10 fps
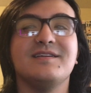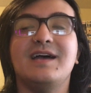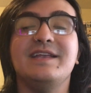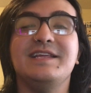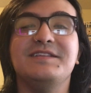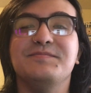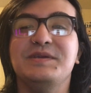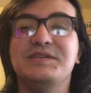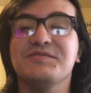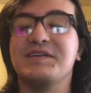I need to
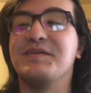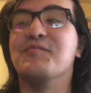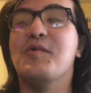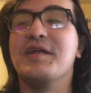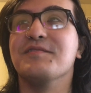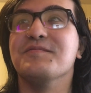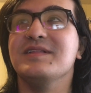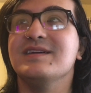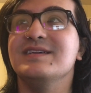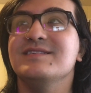be drinking water
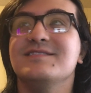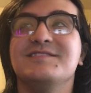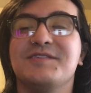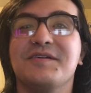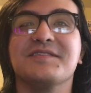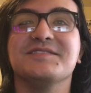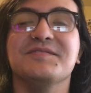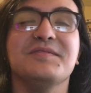while I talk so